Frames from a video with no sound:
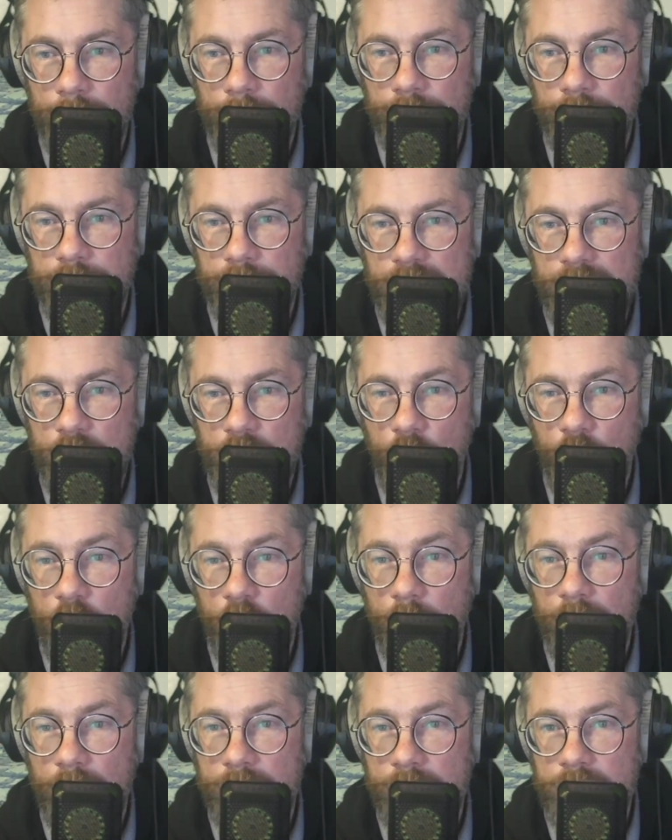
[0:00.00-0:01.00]
talk
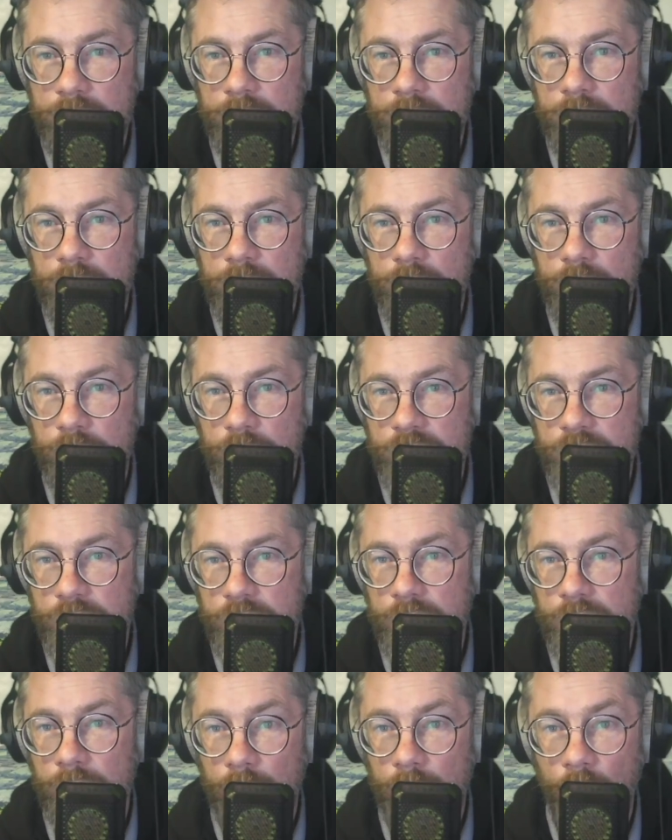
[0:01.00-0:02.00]
about
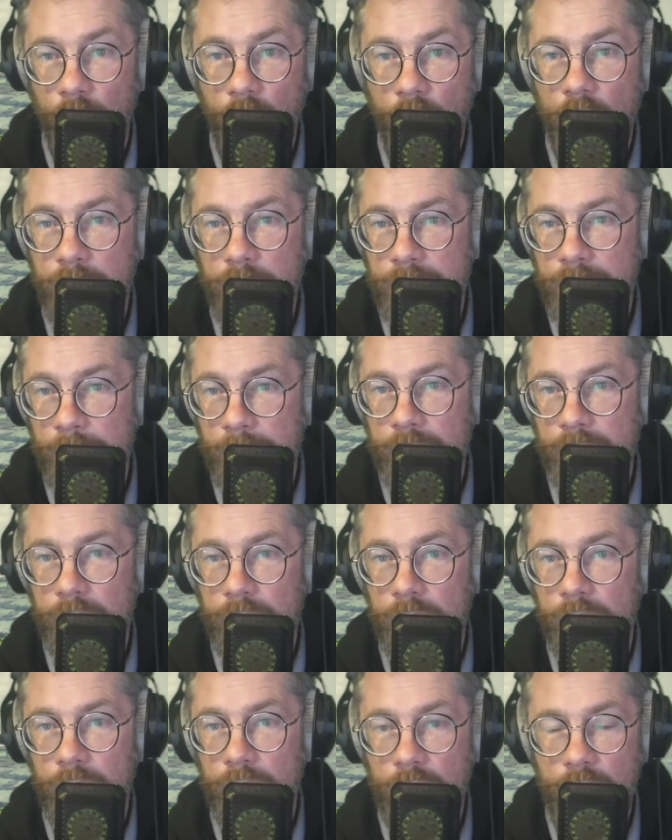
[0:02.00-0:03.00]
Christian law, biblical
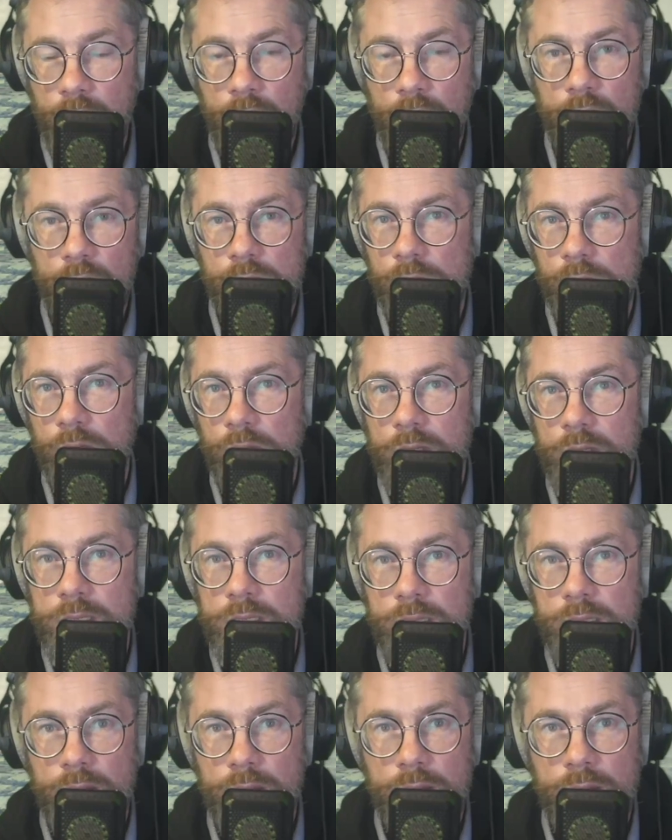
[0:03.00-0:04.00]
law, God's
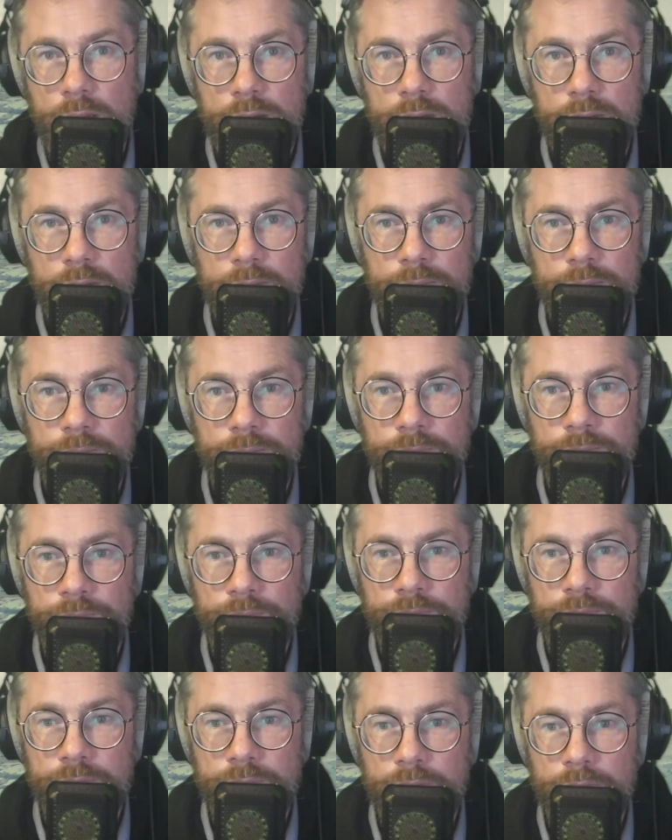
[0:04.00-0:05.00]
law.
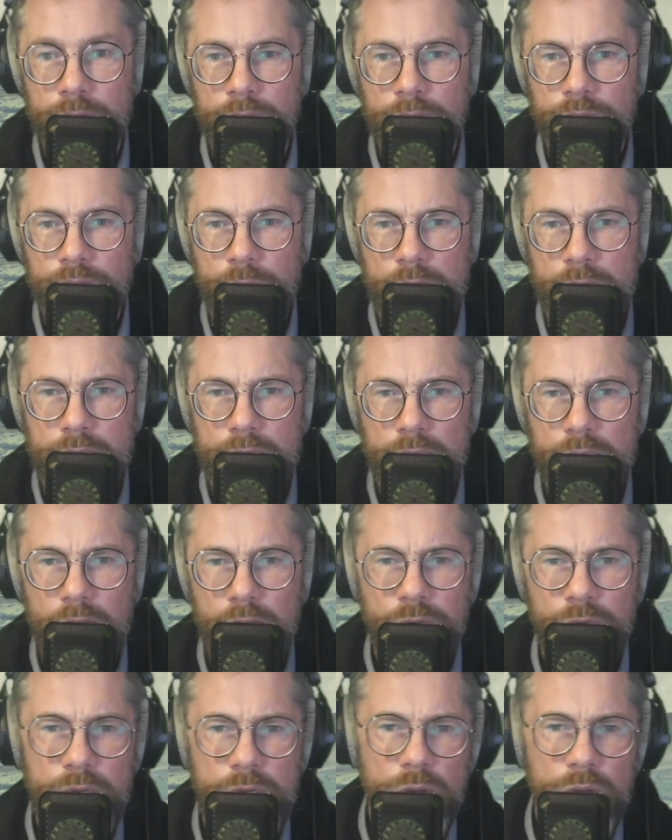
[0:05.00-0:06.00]
But if
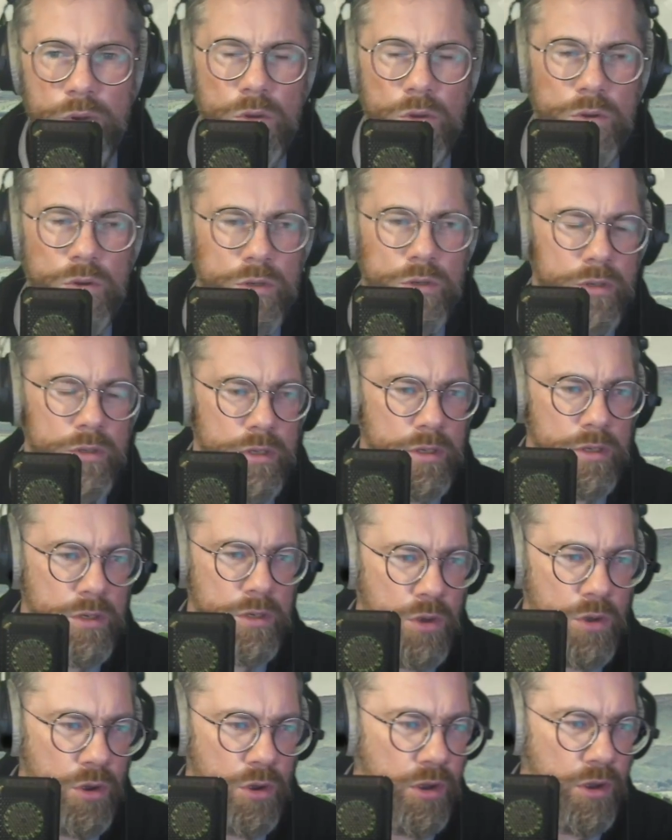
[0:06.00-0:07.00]
we don't go to
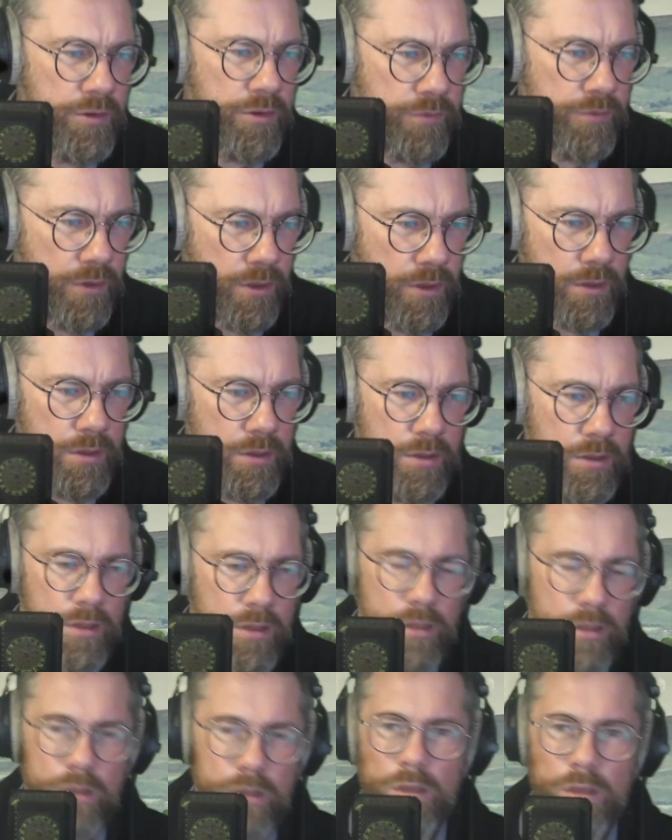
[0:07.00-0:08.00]
God for law,
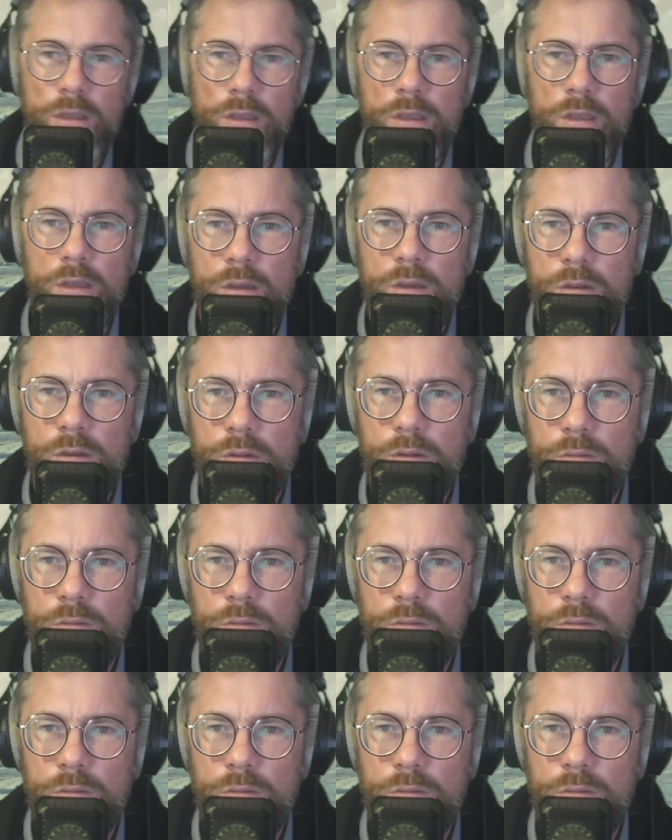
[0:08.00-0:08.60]
where